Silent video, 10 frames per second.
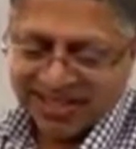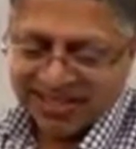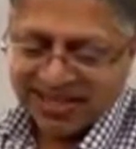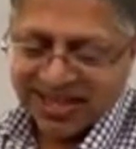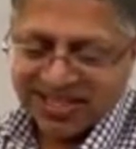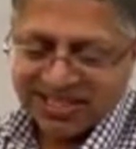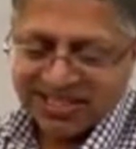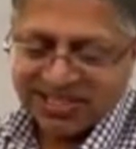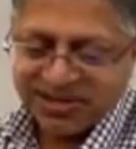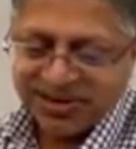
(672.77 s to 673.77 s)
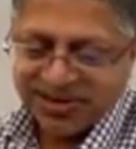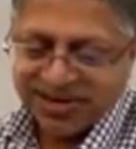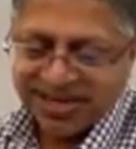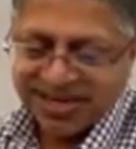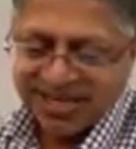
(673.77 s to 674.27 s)
So let's
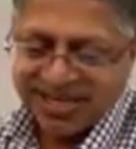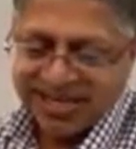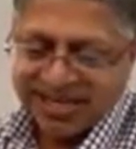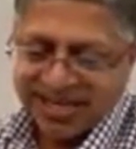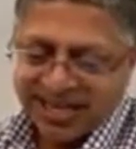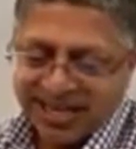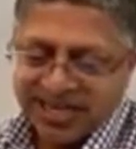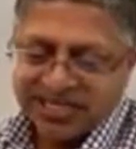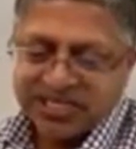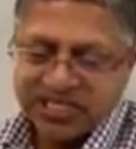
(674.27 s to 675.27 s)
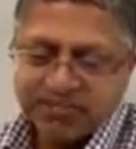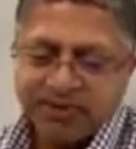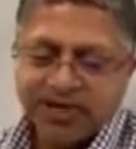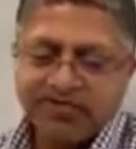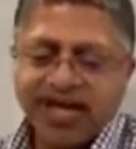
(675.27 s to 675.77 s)
turn to the
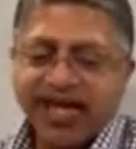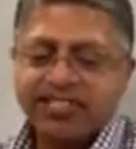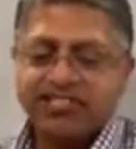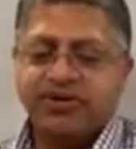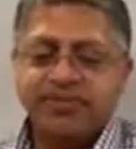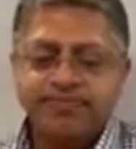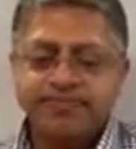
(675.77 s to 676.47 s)
book of Esther.